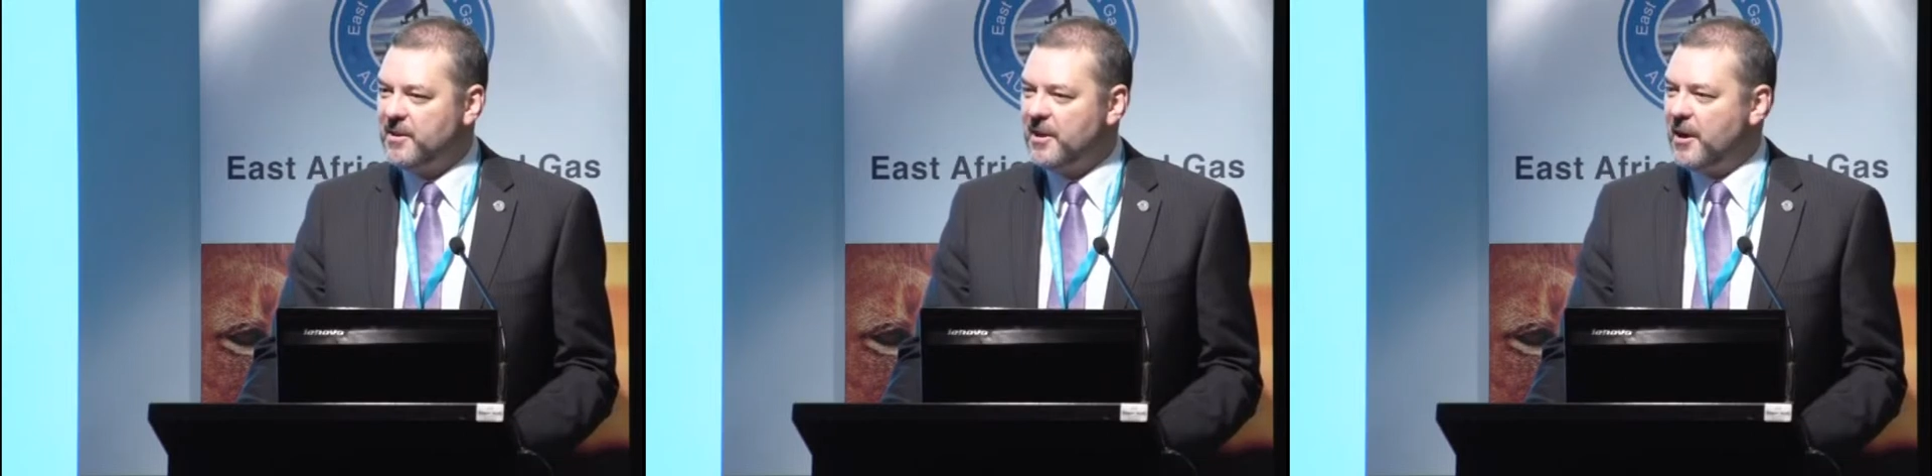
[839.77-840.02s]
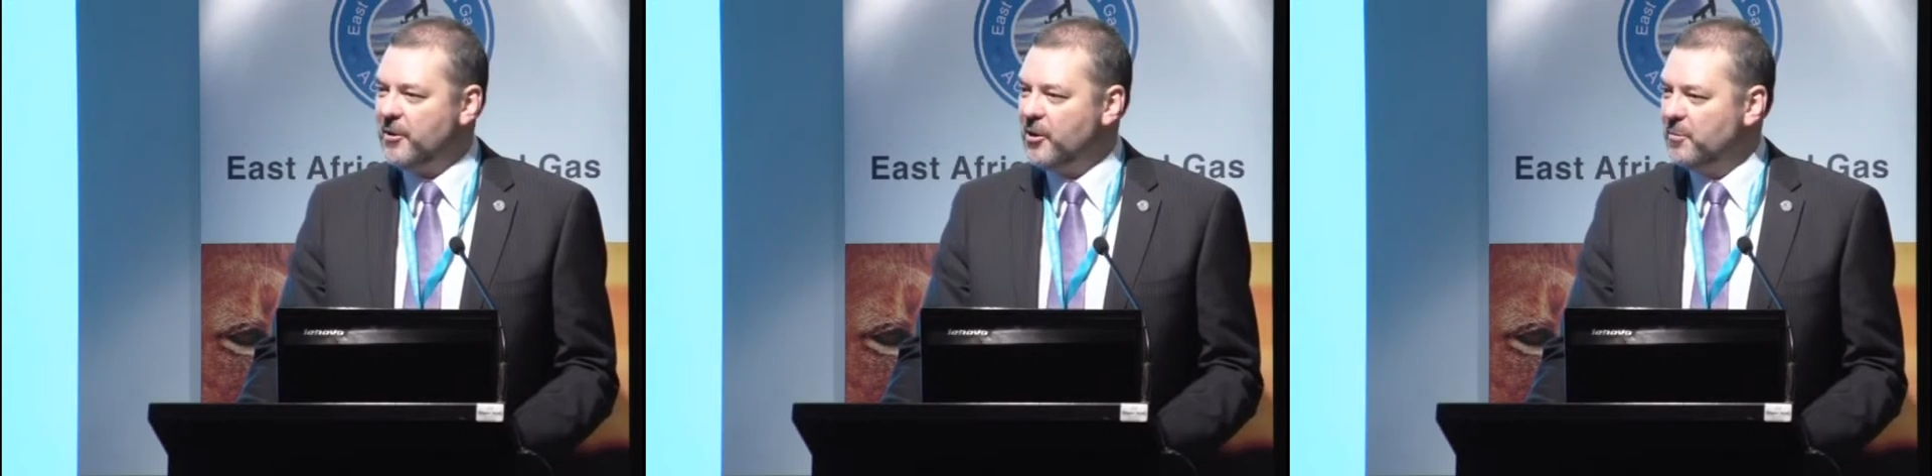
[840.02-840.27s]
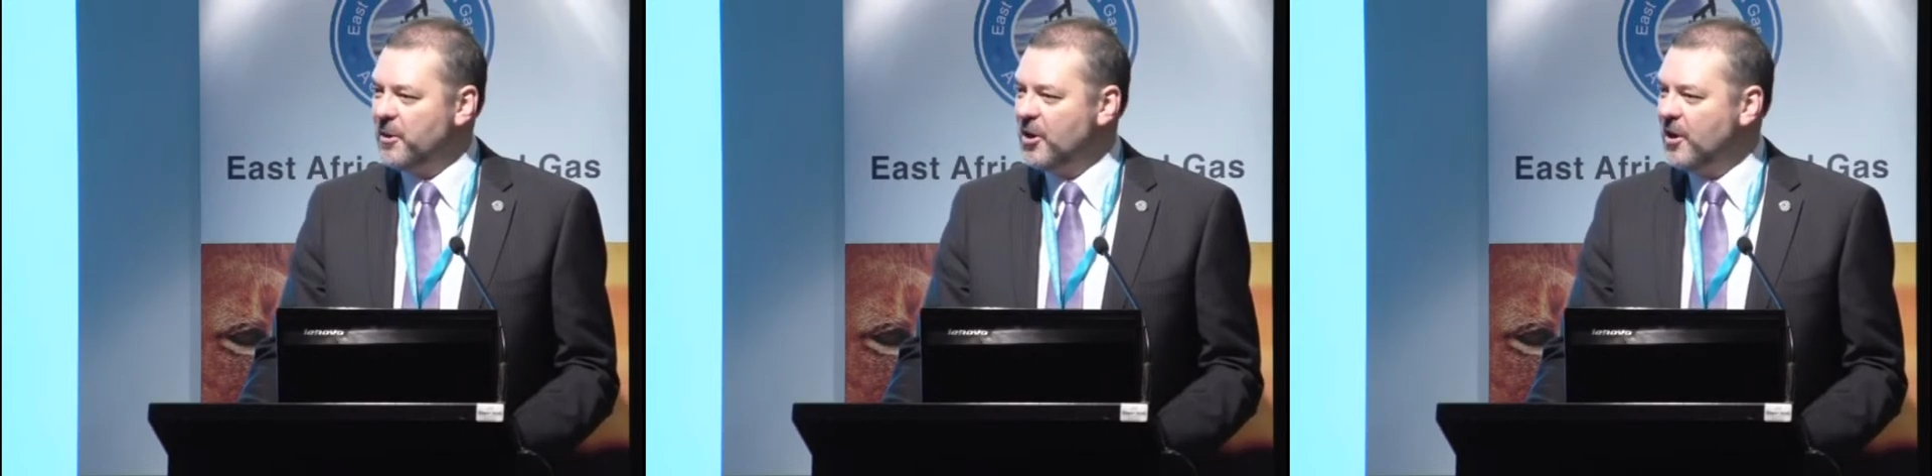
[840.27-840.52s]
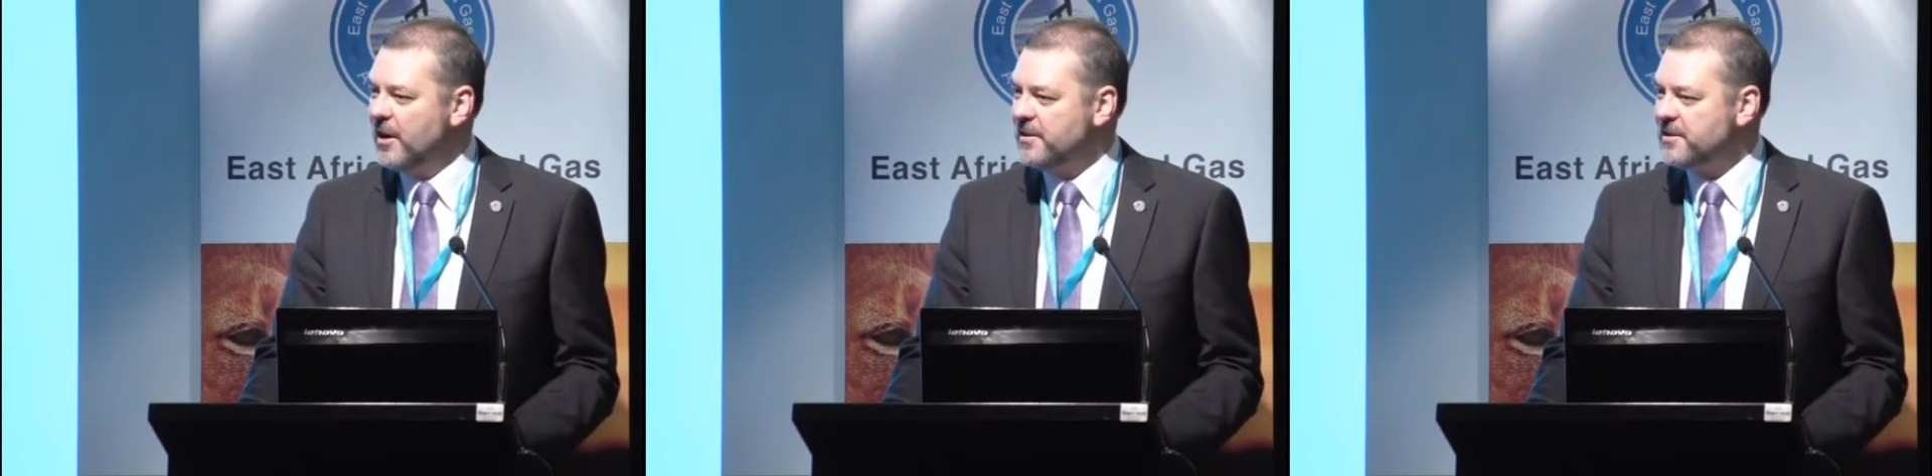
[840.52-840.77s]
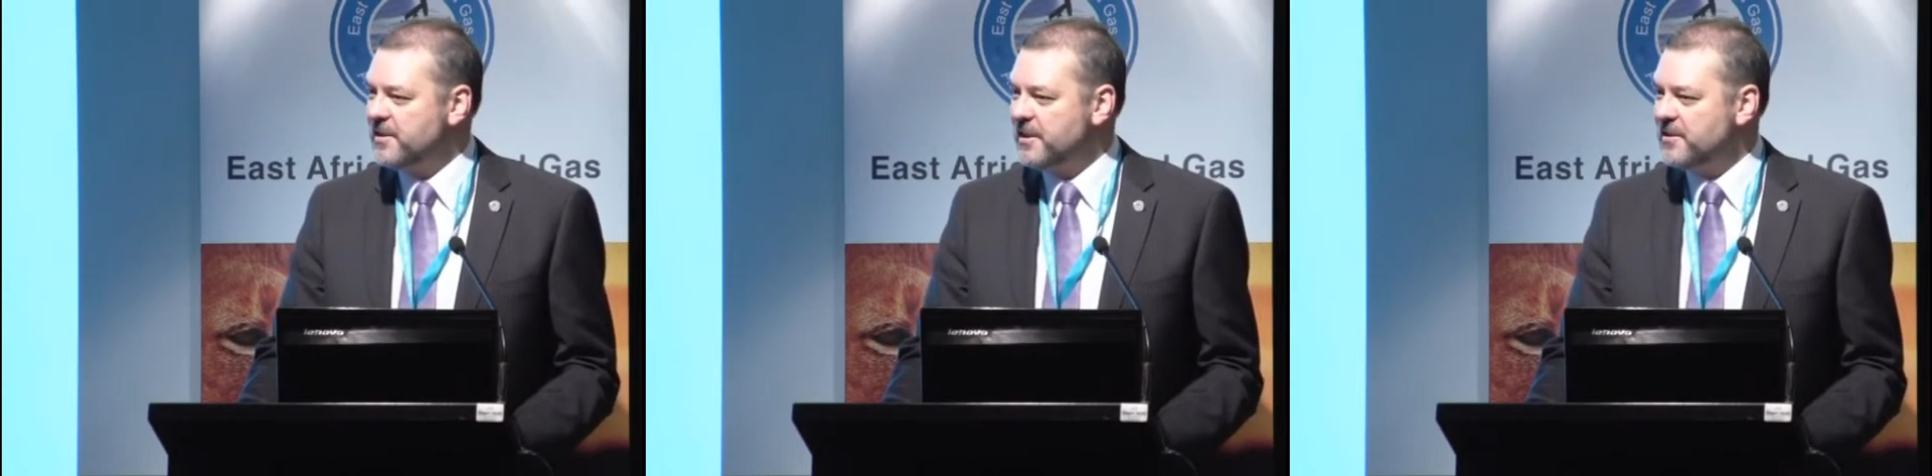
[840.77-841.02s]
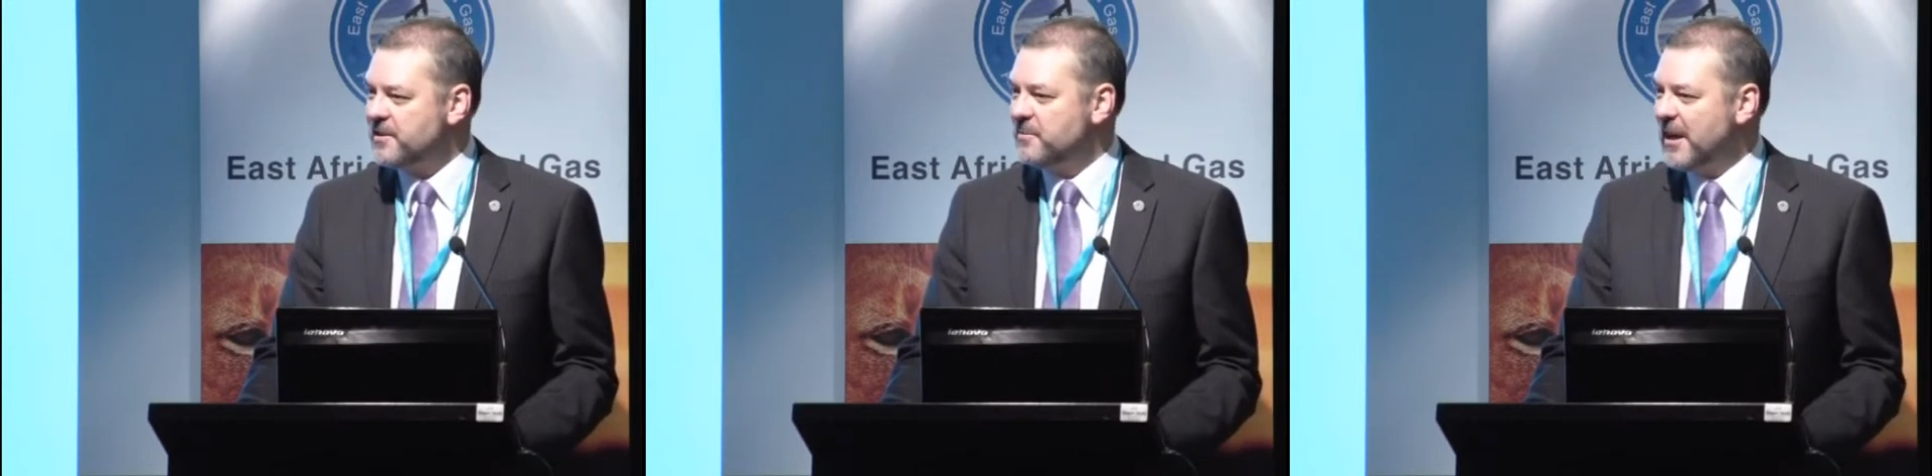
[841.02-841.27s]
going on behind the
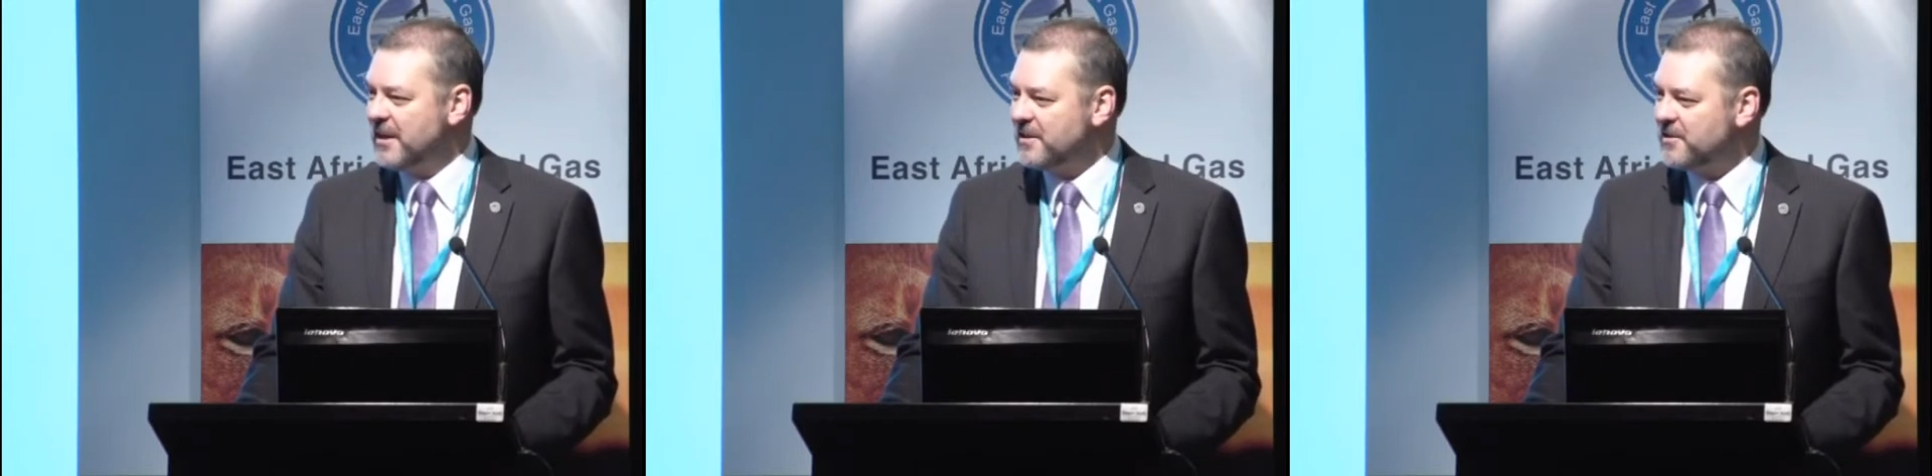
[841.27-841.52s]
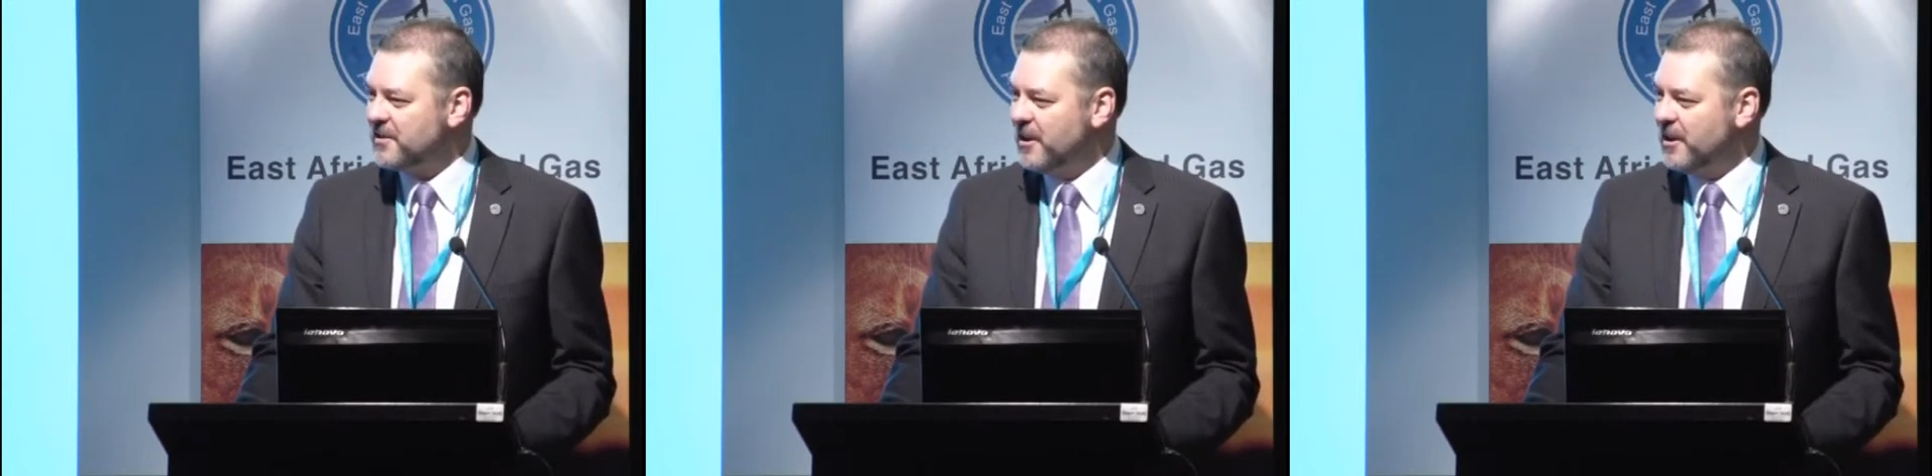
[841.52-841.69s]
scenes to make it so.